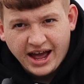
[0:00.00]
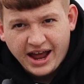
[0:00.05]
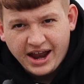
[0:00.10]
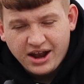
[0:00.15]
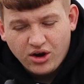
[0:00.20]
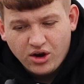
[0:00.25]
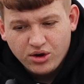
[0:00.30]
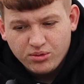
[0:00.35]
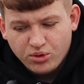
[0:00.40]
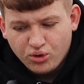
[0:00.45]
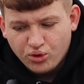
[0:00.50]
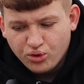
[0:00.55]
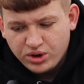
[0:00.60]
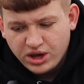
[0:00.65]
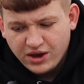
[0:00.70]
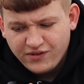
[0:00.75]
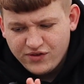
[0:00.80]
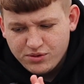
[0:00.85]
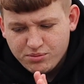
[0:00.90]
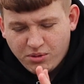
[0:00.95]
and I will
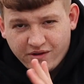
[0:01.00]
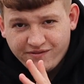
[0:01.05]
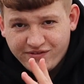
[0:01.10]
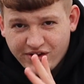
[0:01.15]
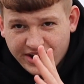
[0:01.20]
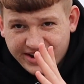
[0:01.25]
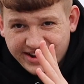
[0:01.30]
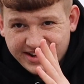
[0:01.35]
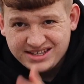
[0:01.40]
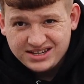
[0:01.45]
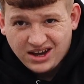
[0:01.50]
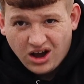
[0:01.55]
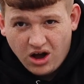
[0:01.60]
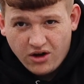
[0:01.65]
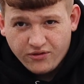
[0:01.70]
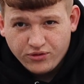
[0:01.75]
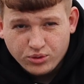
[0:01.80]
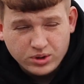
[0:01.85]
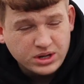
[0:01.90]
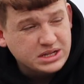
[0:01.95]
give you my verdict
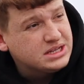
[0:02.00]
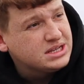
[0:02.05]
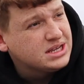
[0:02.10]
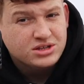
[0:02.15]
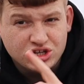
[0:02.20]
afterwards.